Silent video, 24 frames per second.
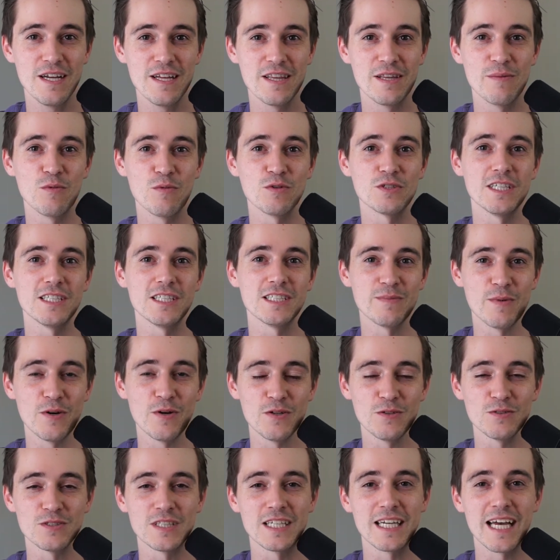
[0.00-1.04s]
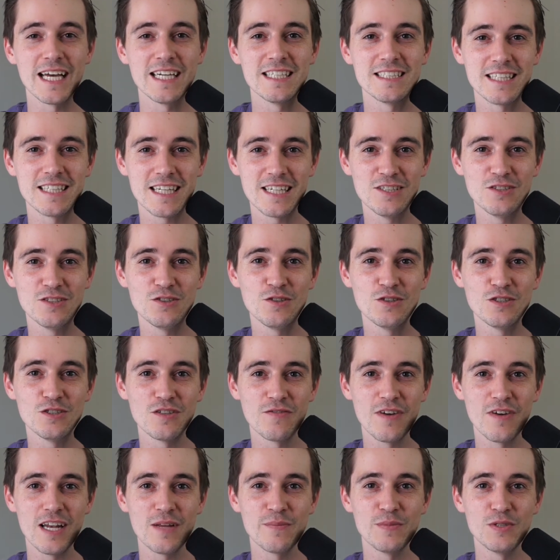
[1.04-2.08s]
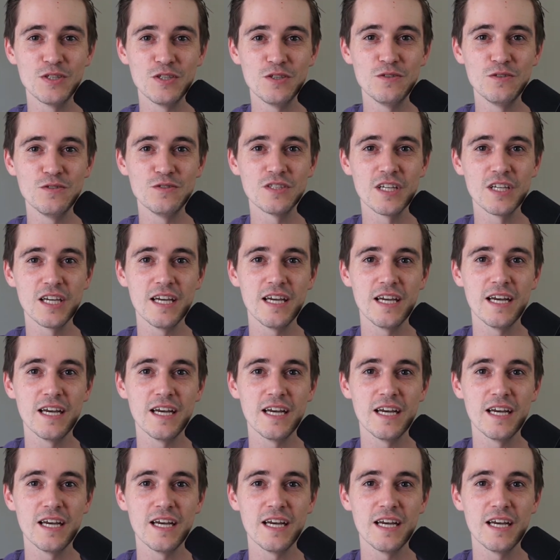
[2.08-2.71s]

the more testimonials and case studies you can develop and use,